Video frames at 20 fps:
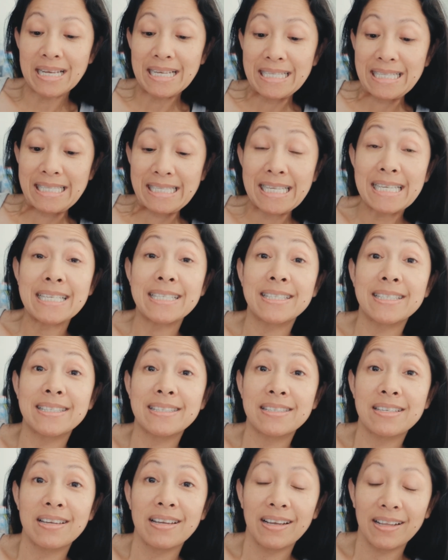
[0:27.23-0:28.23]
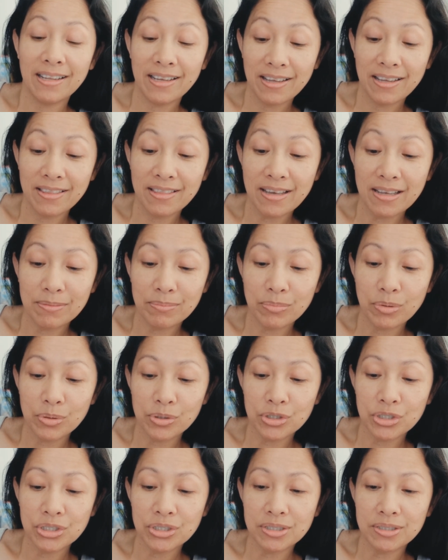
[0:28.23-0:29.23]
assist. Click that
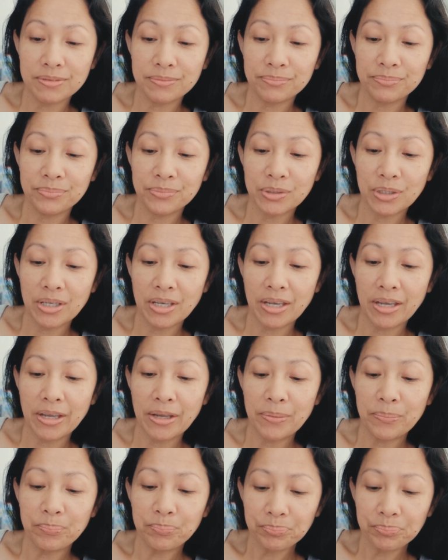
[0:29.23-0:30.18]
portion. Okay,